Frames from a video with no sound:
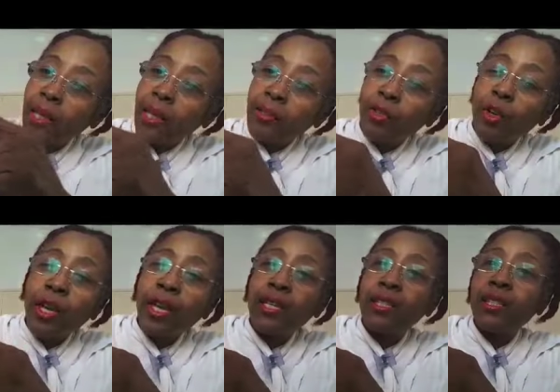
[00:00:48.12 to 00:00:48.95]
if your
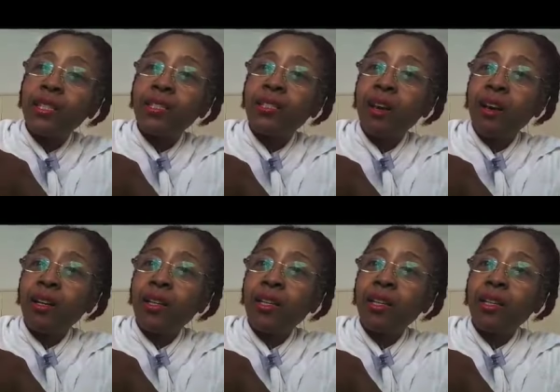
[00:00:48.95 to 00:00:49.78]
hair is this
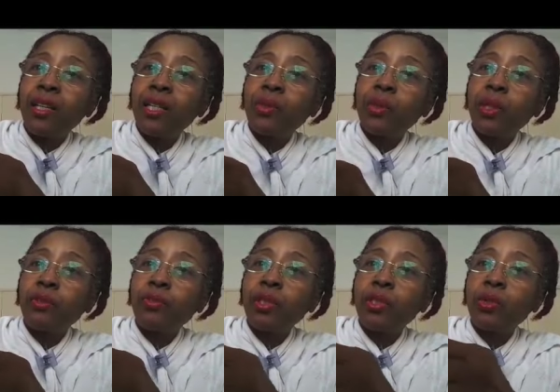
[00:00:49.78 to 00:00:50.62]
dark, it will
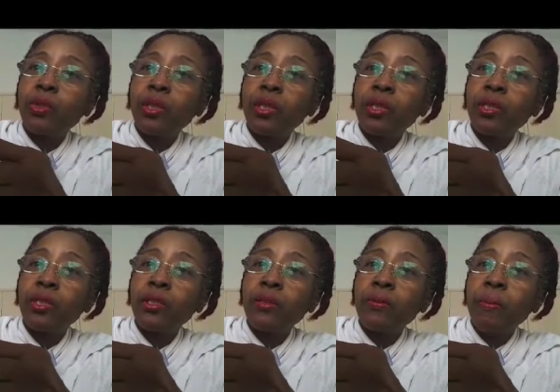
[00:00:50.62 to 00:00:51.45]
lift it to this.
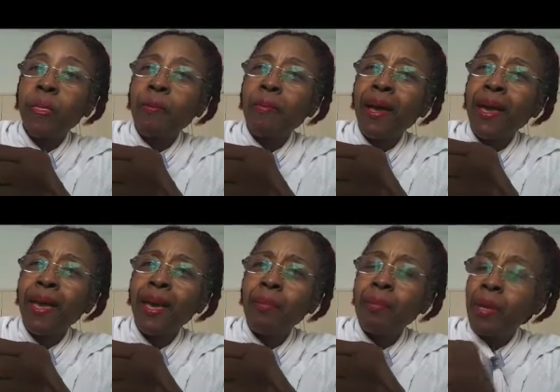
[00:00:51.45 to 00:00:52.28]
My
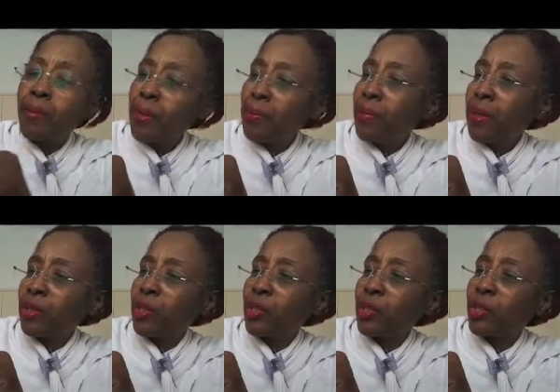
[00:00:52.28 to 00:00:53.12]
hair may be
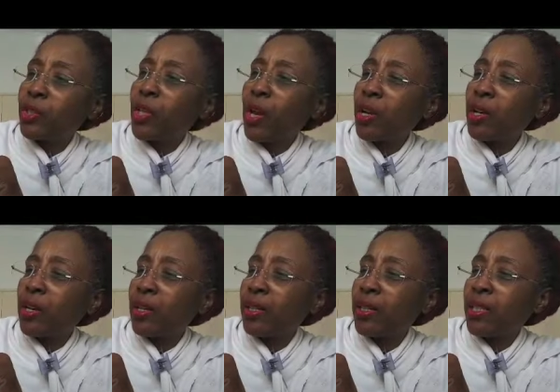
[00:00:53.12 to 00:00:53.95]
much darker.
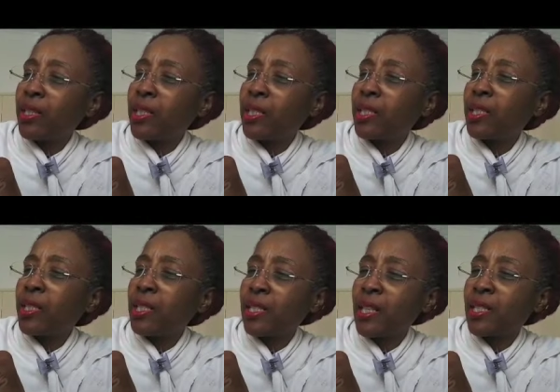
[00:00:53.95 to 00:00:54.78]

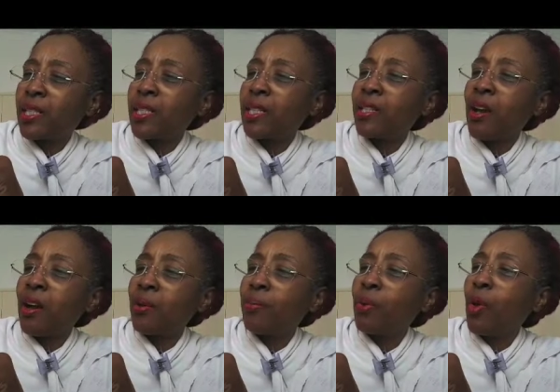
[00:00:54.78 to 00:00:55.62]
It says it's a
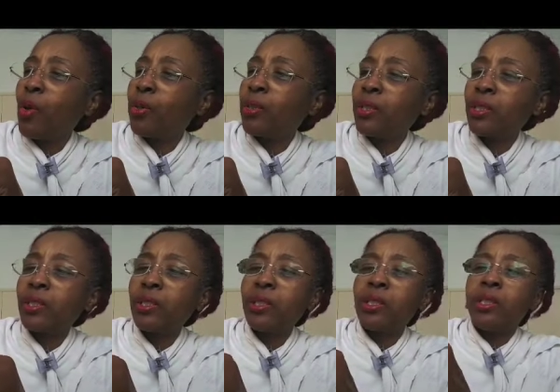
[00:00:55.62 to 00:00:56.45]
dark blonde,
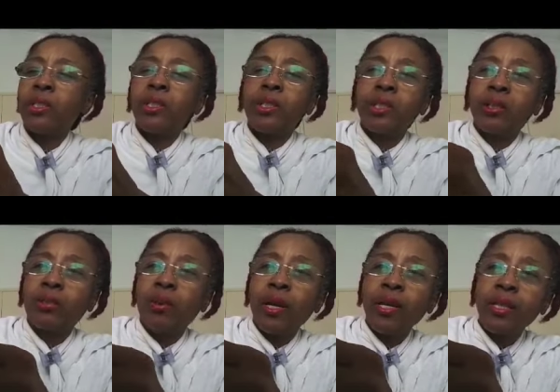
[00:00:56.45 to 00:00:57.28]

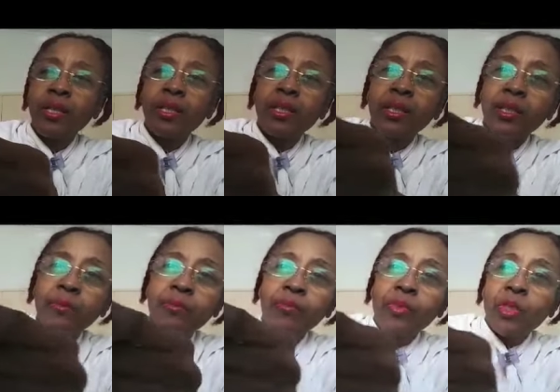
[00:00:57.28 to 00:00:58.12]
right?
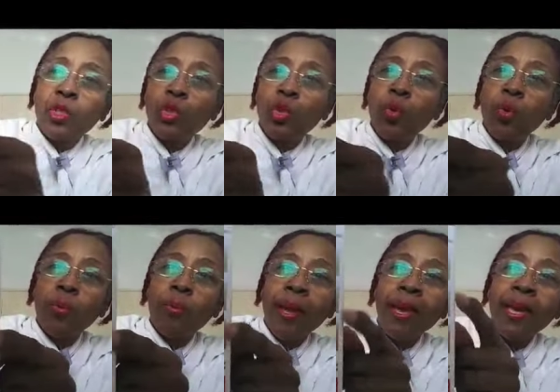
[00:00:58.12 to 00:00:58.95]
So
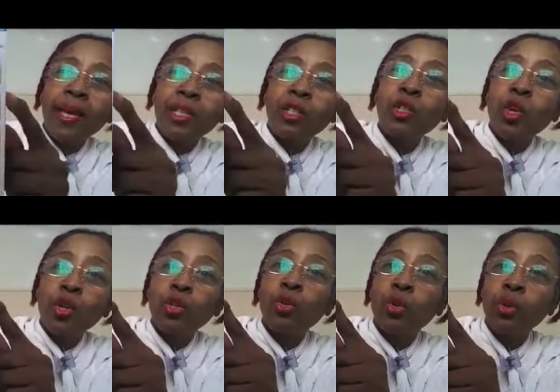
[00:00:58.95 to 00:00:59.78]
my hair is
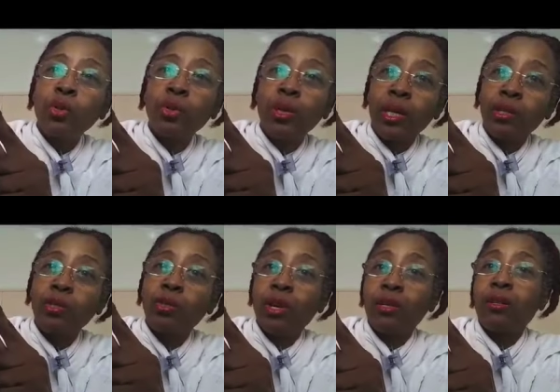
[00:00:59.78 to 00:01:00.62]
not going to get
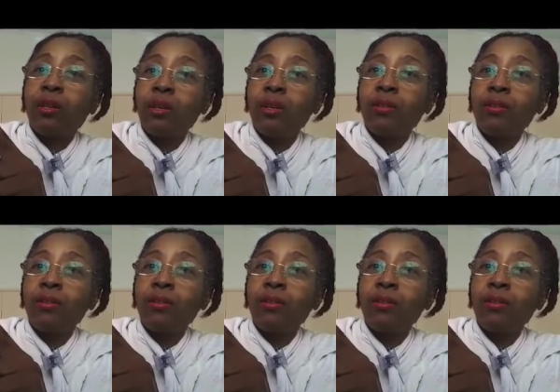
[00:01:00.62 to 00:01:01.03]
to that color.